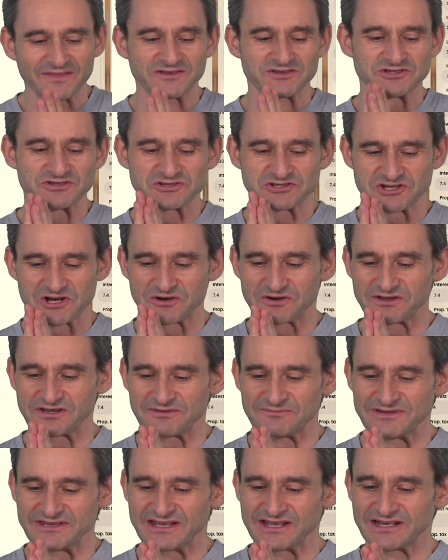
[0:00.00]
that you showed in the
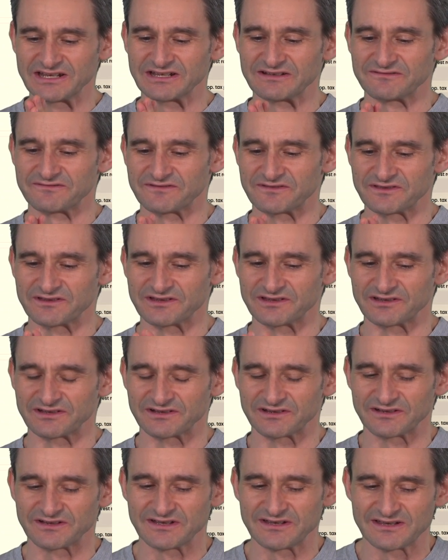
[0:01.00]
beginning of the